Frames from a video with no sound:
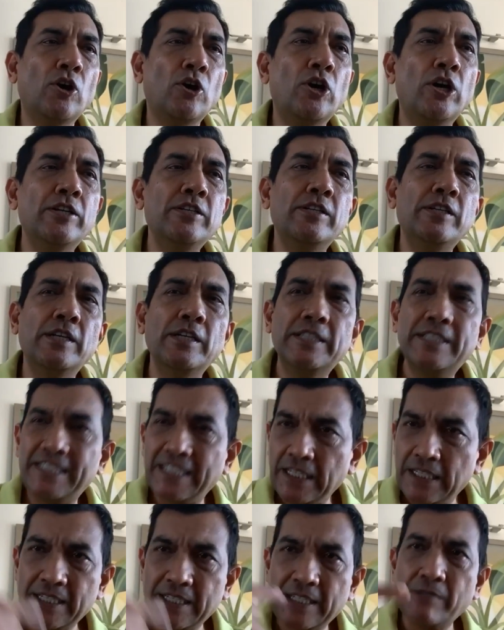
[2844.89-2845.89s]
on
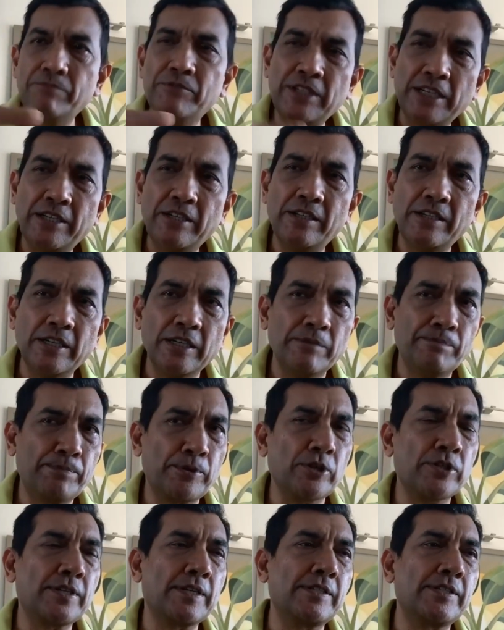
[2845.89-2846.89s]
systems and
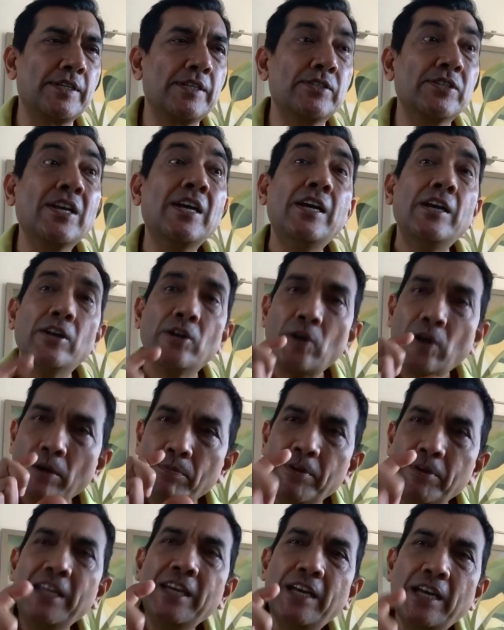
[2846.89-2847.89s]
processes
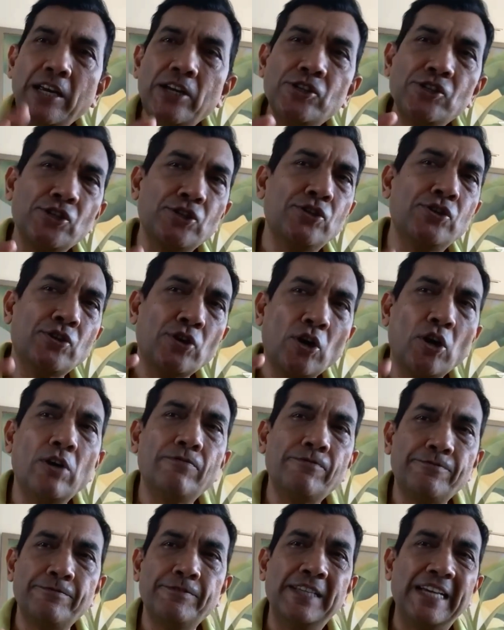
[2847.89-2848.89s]
communication
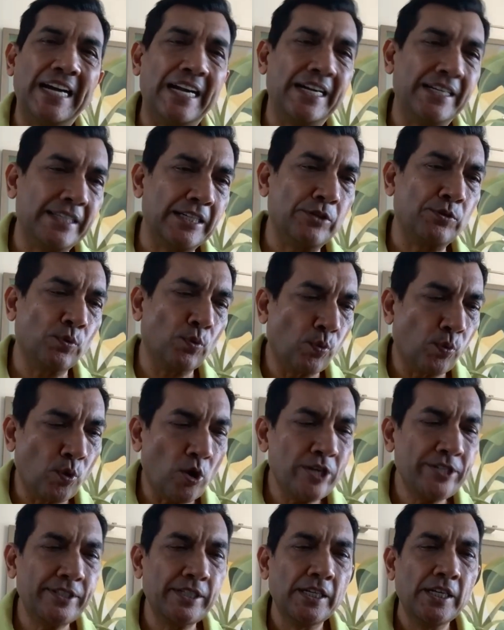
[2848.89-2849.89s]
of that that
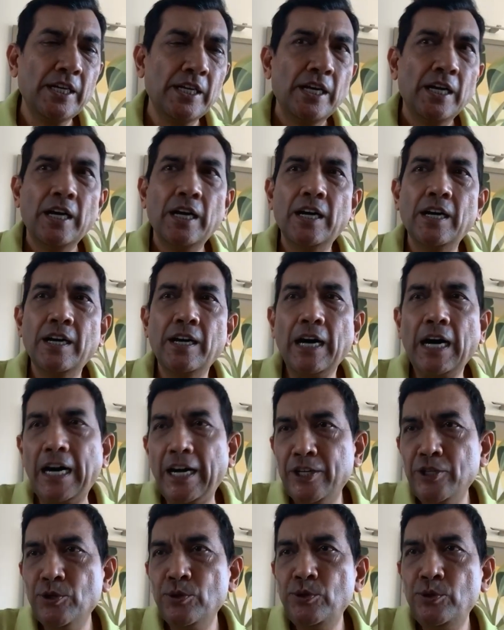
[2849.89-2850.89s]
what
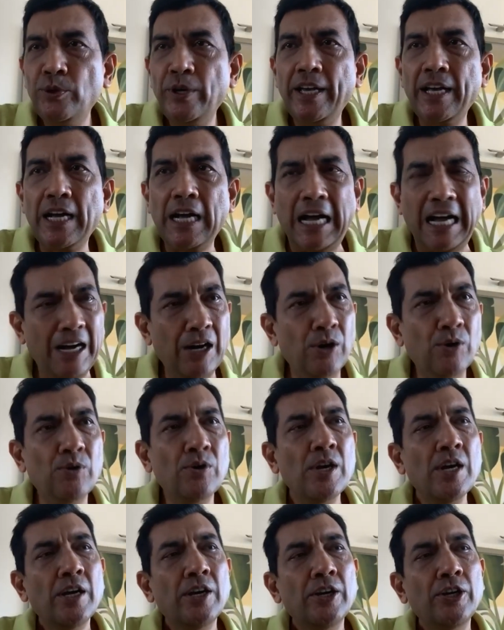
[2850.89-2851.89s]
are you doing
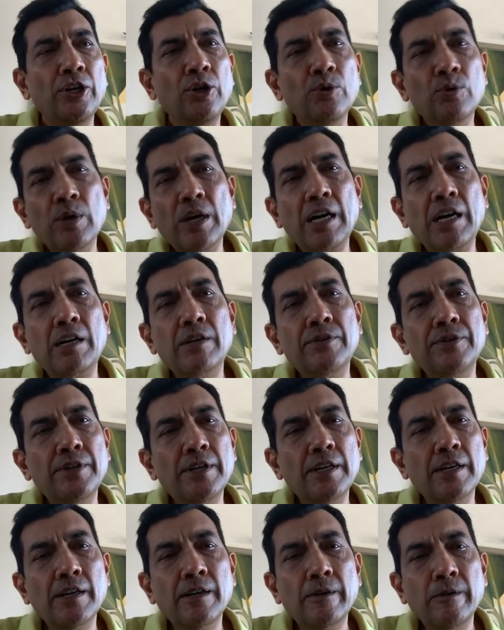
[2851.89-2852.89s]
how you are
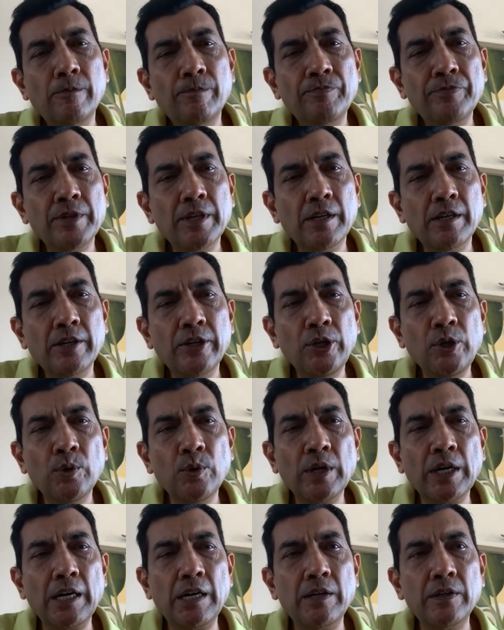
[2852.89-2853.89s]

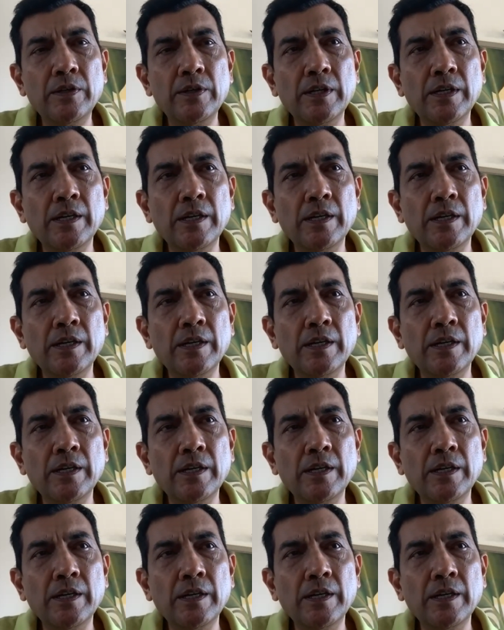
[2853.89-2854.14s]
you are